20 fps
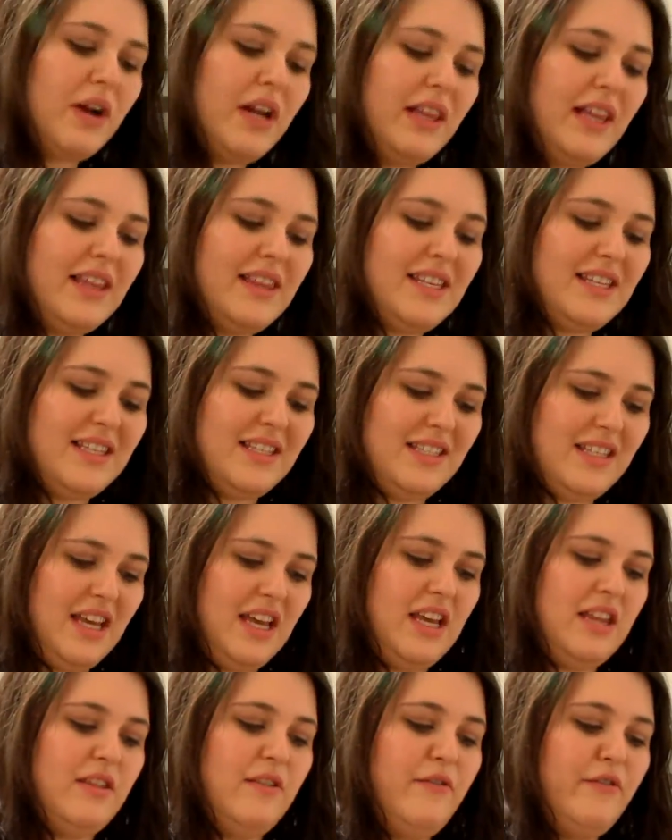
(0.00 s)
wanna let this
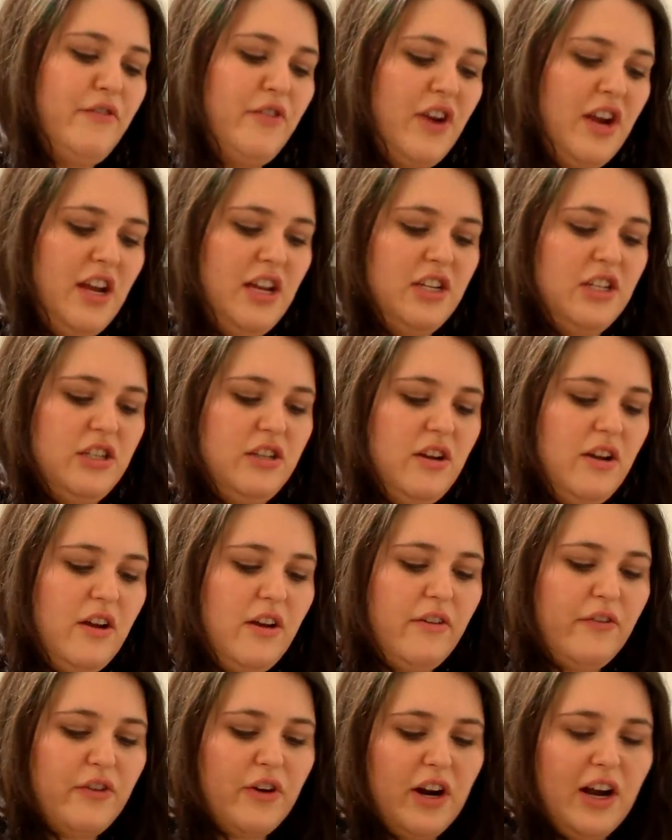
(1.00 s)
sit in the fridge
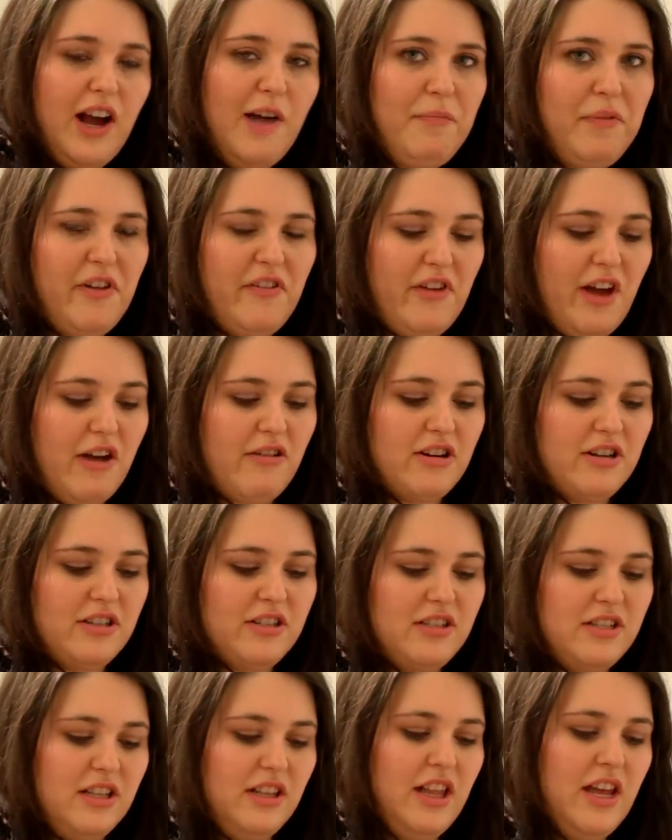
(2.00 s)
for a couple of
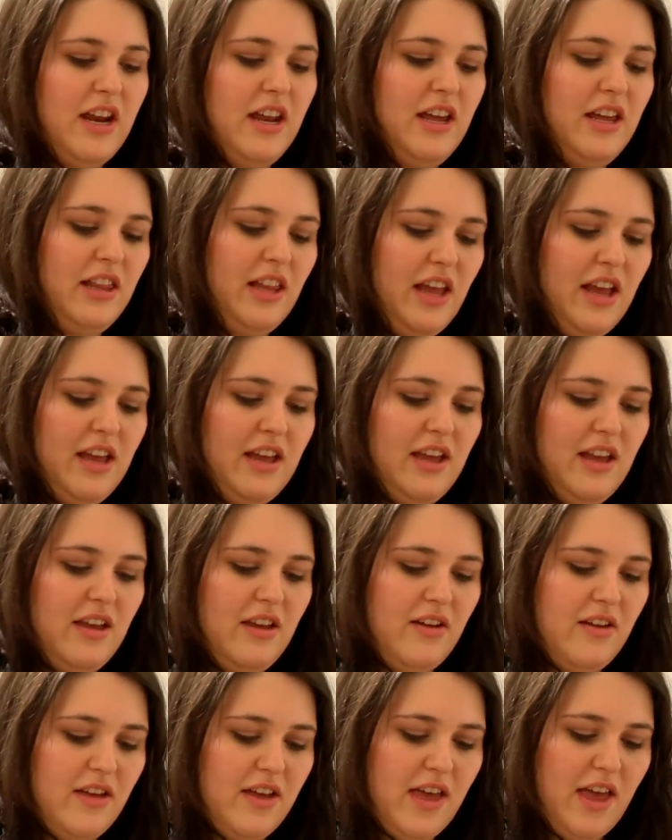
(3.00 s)
hours to let it like
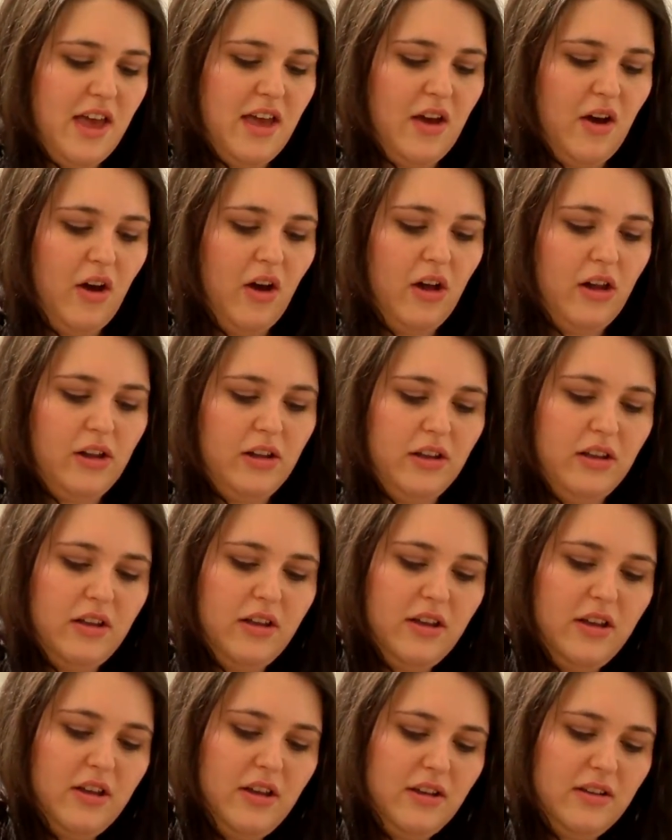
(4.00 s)
get all
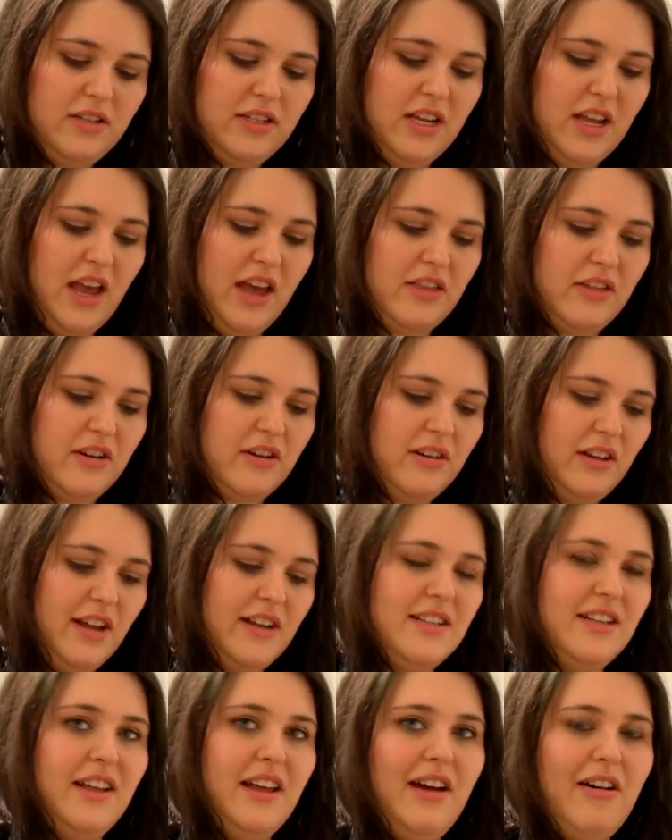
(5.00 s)
together,
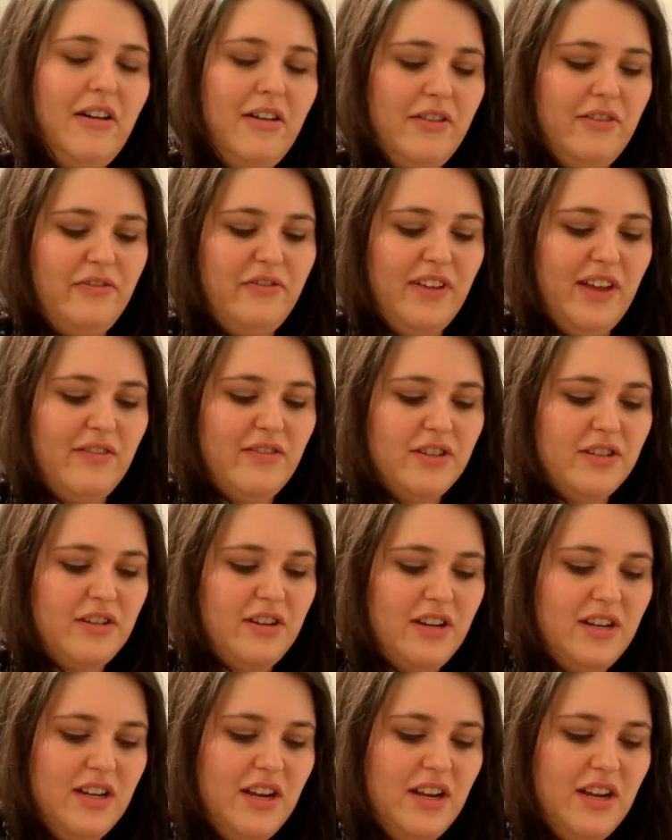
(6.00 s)
like to let all the flavors get